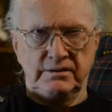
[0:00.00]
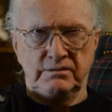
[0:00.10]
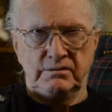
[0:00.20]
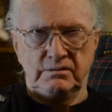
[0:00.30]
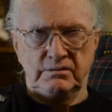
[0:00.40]

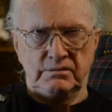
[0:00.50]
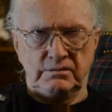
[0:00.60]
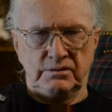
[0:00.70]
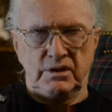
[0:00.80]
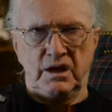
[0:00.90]
the
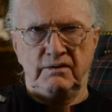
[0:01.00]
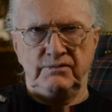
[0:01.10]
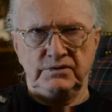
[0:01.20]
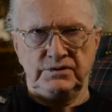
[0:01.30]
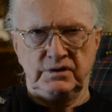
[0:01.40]

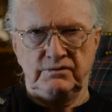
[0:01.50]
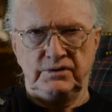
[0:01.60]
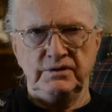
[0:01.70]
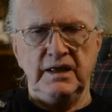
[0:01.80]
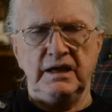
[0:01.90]
office of
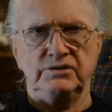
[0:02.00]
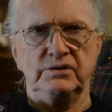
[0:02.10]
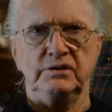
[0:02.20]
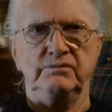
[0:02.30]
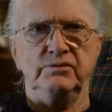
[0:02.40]
the
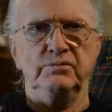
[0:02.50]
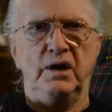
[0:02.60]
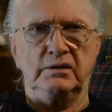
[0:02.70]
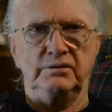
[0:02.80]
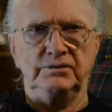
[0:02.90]
National League for
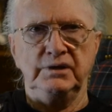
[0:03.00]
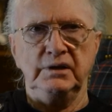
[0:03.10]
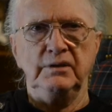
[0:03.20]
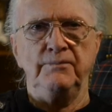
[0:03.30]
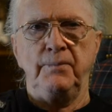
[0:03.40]
Democracy,
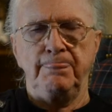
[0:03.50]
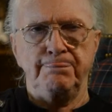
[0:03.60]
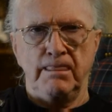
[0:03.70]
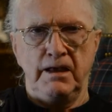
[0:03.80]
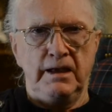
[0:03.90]

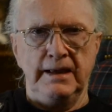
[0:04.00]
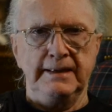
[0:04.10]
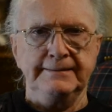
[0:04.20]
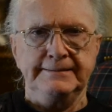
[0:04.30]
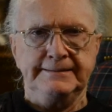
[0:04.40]

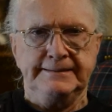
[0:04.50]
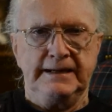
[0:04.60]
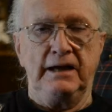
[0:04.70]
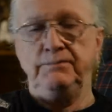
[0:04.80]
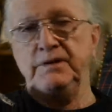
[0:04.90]
and
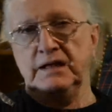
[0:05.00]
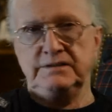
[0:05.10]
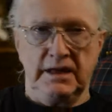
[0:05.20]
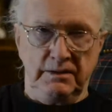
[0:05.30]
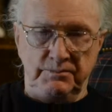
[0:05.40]
I'd be
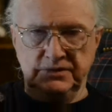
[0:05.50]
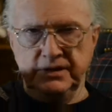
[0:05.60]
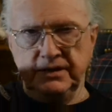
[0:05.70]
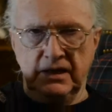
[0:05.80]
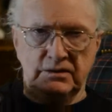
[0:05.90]
outside
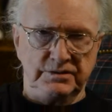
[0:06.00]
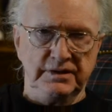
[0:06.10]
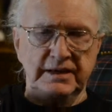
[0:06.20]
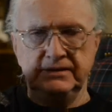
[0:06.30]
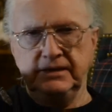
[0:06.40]
pretending I was an
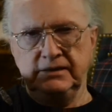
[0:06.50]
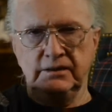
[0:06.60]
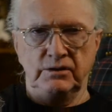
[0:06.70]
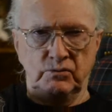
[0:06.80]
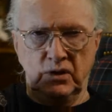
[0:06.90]
antique
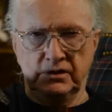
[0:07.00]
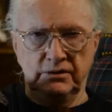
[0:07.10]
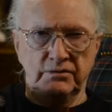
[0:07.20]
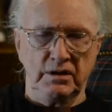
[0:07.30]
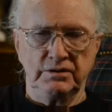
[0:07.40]
dealer walking
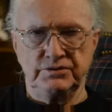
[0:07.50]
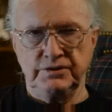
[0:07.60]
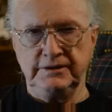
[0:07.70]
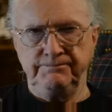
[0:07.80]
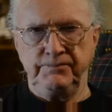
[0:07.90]
around the
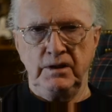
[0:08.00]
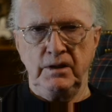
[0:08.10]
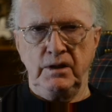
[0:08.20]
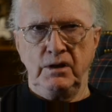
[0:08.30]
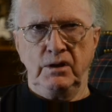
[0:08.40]
street.
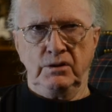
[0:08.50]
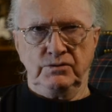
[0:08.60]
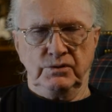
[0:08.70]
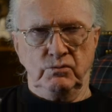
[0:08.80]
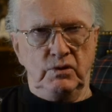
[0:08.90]

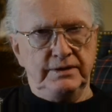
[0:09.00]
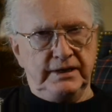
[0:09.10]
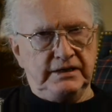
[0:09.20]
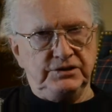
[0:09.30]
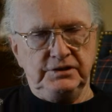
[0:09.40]
So one
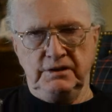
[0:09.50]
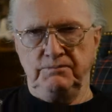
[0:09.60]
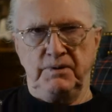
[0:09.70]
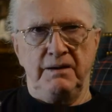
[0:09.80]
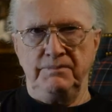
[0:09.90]
day she did
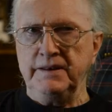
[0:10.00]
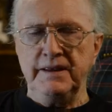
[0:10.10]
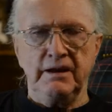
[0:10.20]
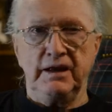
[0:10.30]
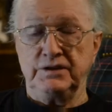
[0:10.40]
pop in
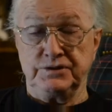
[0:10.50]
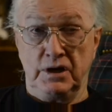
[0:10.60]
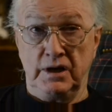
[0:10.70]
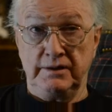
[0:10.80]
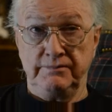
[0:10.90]
there, and I
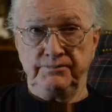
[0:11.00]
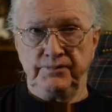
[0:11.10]
saw it.